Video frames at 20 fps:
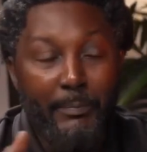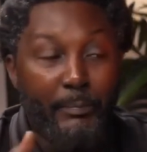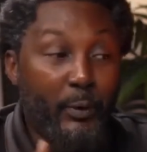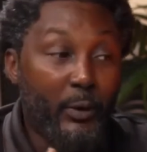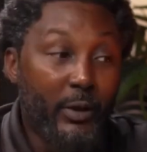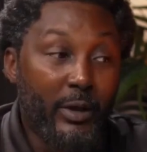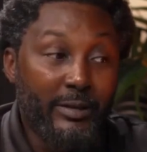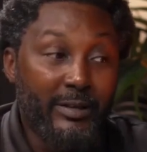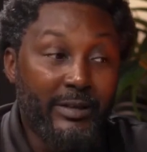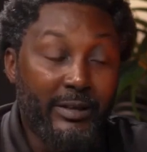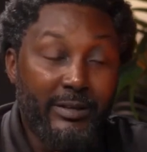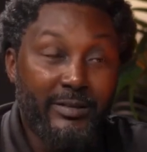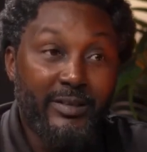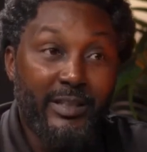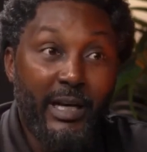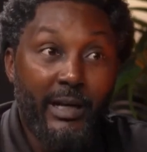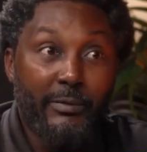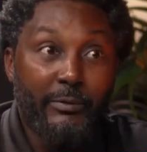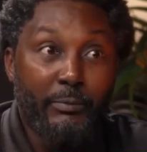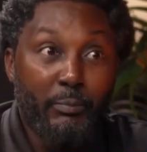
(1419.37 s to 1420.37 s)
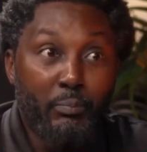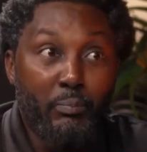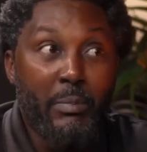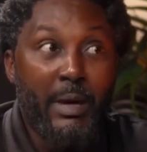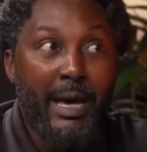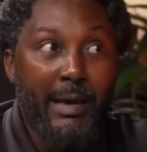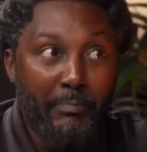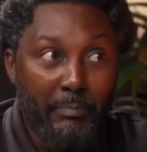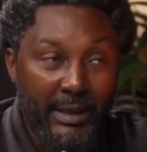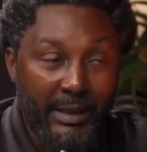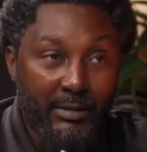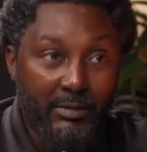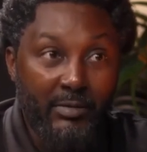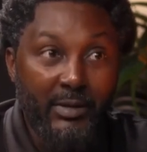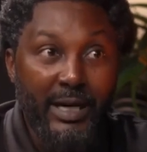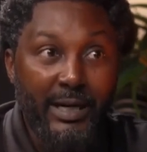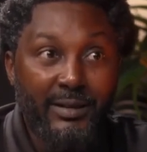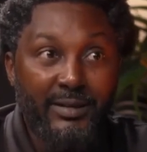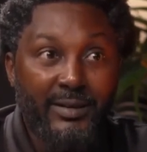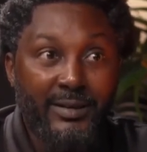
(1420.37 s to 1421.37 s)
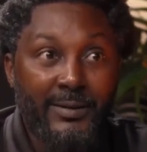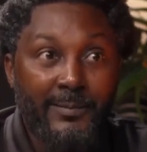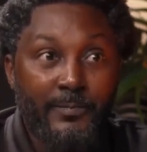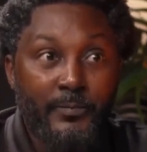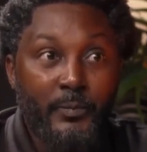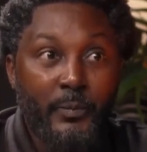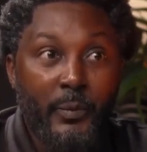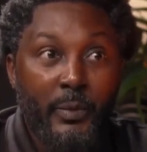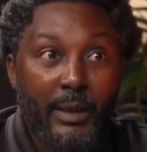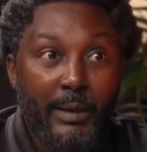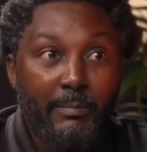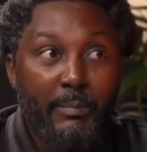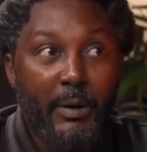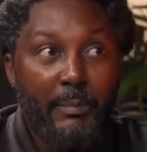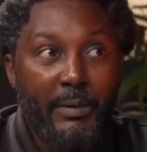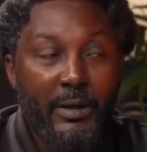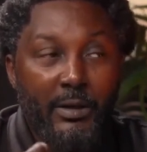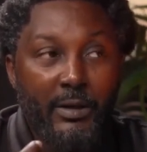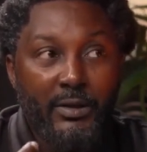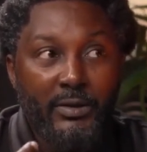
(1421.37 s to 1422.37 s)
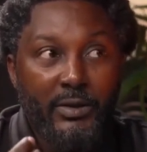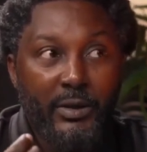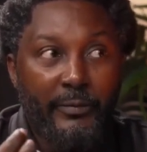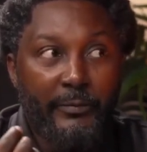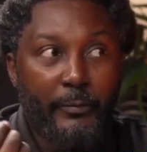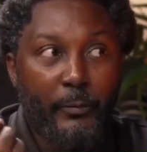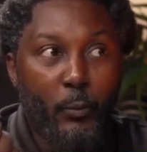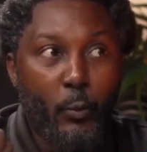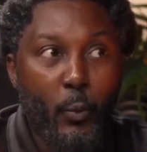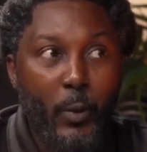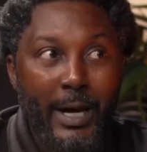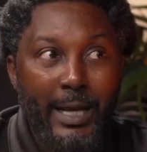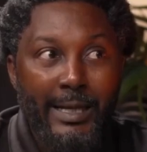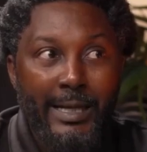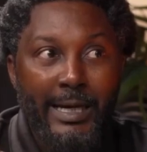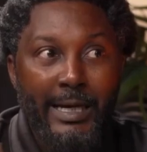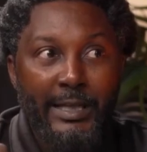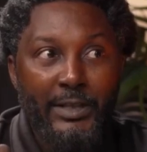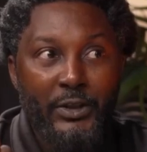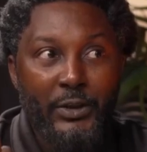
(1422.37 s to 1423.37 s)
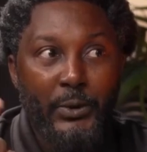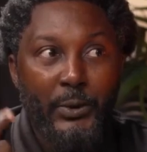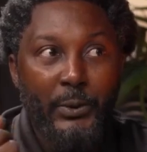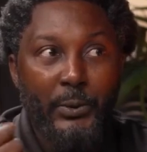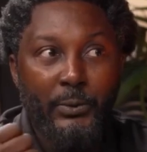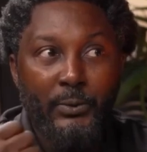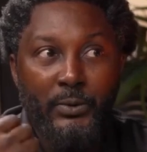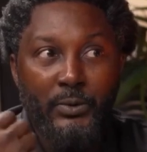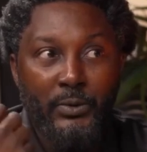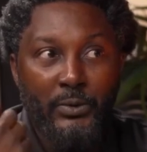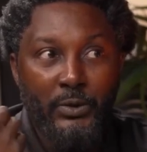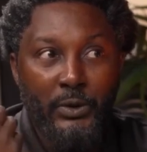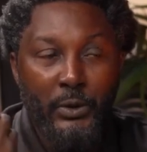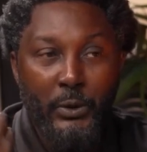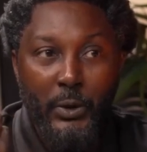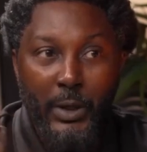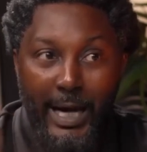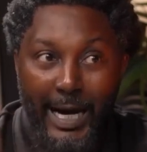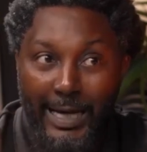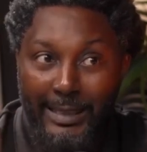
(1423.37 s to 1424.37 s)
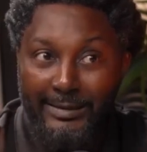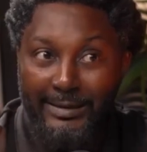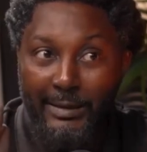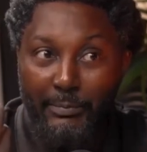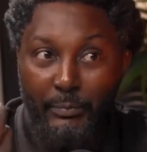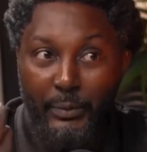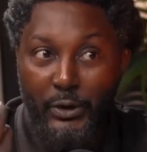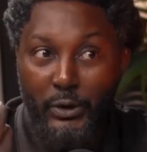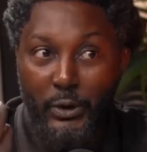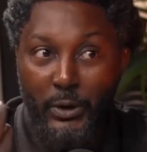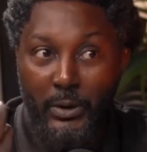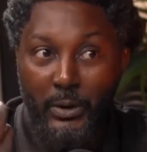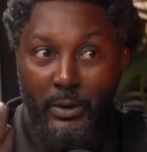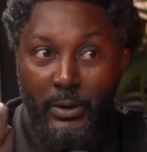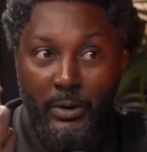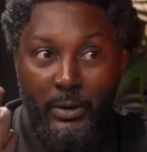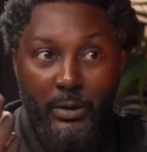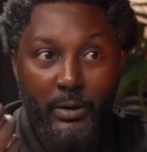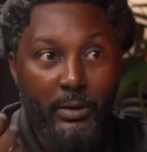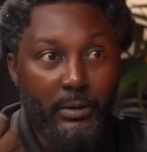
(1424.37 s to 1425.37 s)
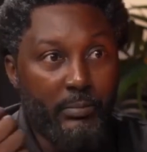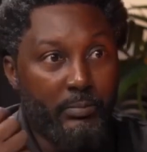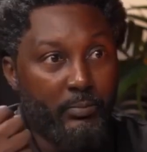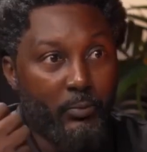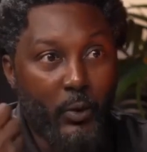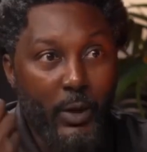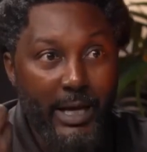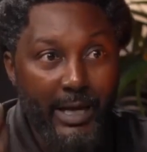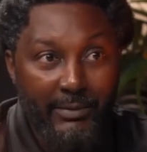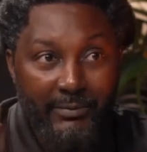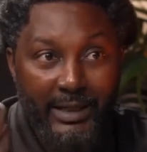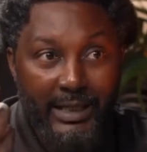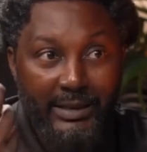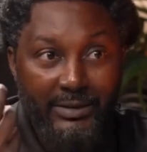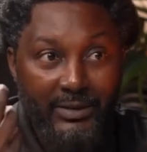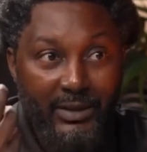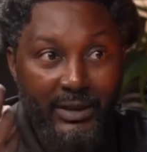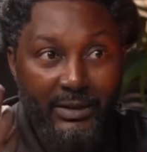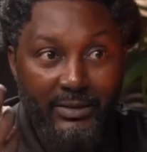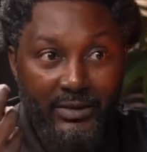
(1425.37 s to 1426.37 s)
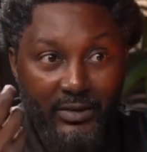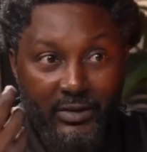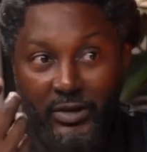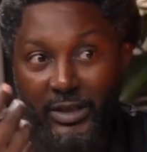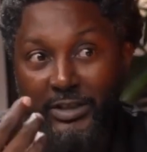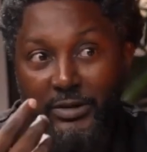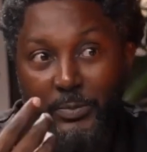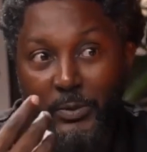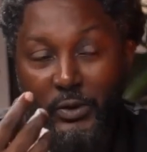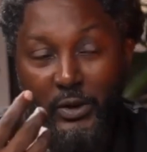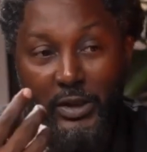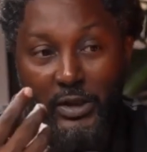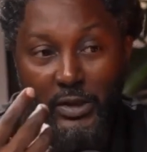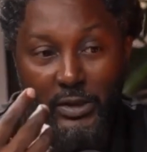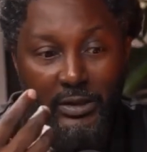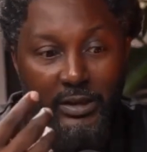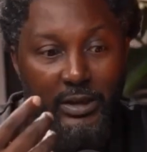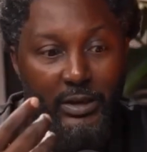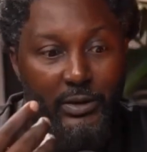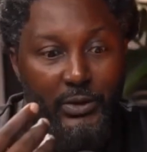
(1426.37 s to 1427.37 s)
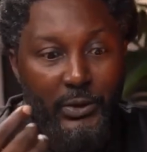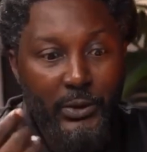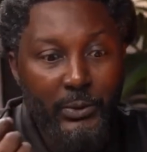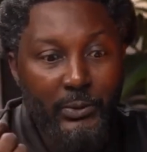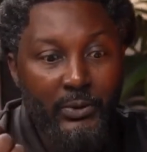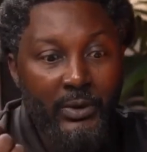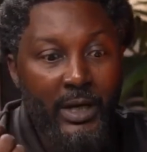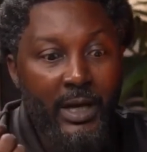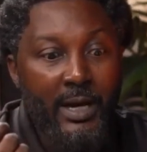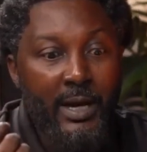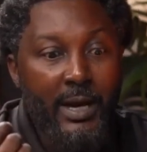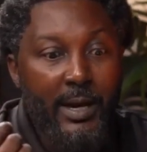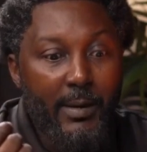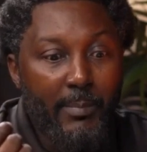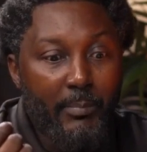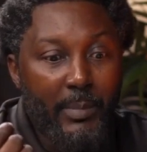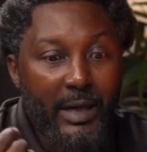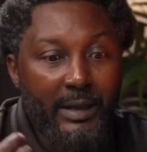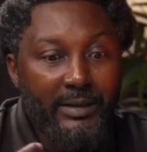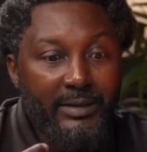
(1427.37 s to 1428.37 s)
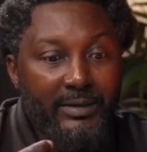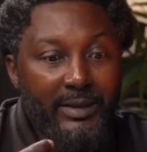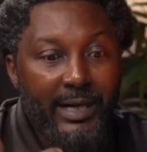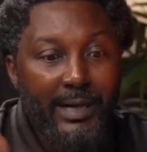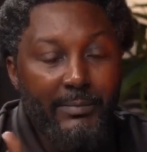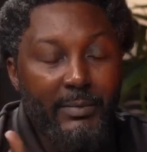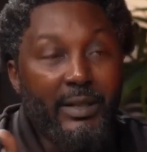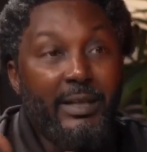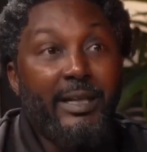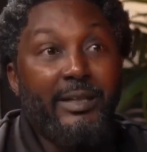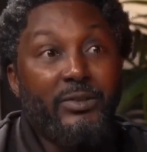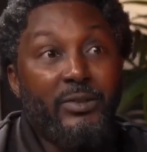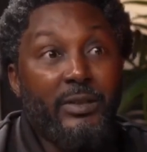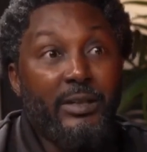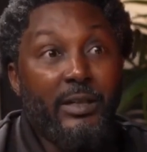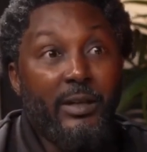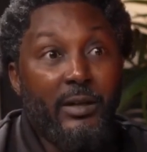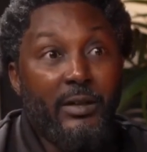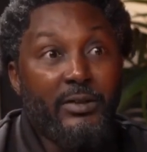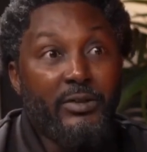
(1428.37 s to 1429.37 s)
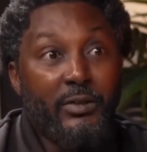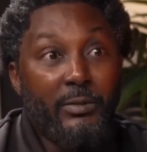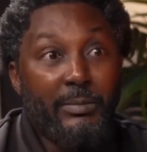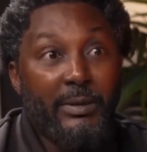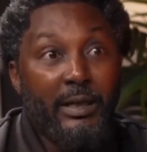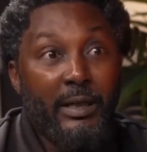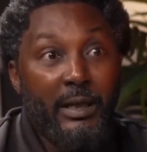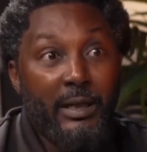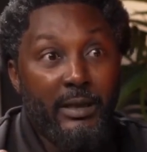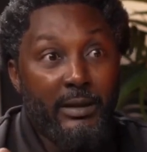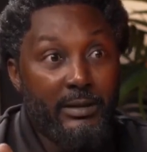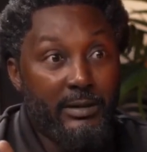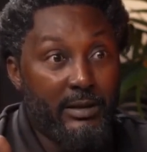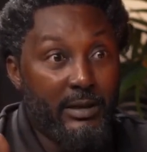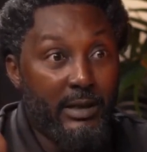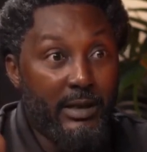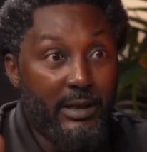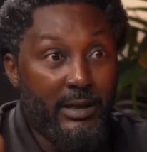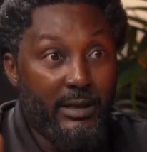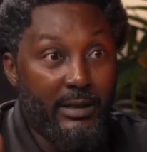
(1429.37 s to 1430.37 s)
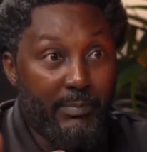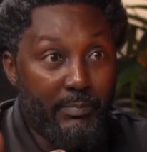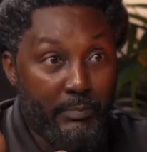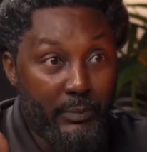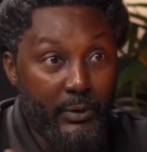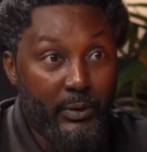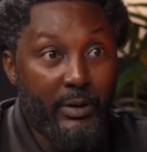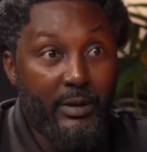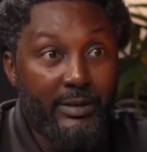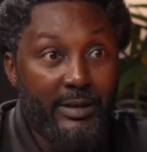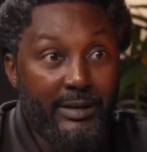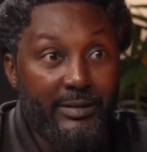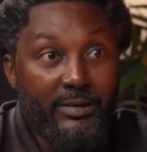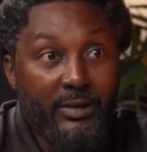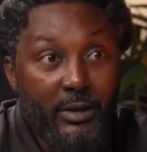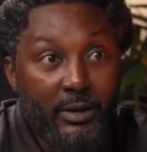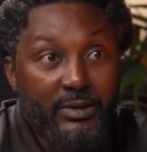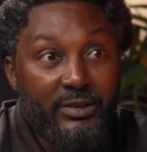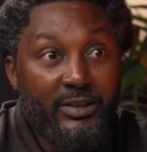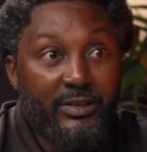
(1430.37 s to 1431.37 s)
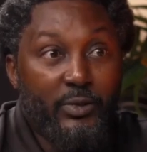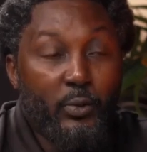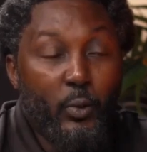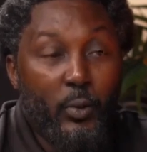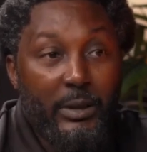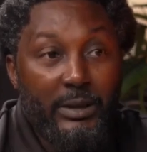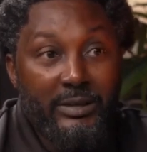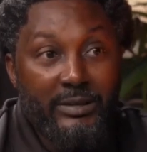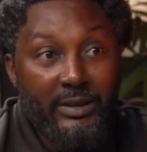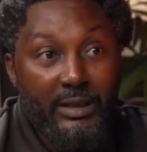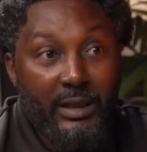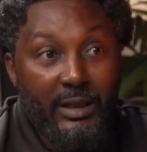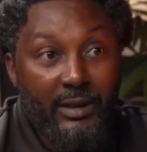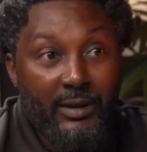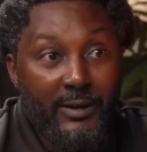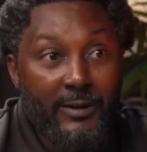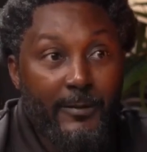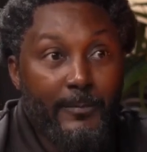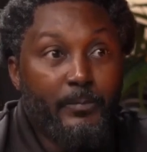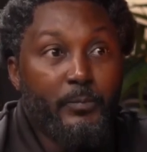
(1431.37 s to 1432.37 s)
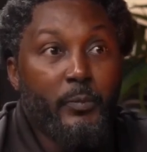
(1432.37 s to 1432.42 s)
The product in itself might be great, but because of weather issues, high temperature or whatever it is, transportation issues, by the time it gets to the customer, the product has lost its quality.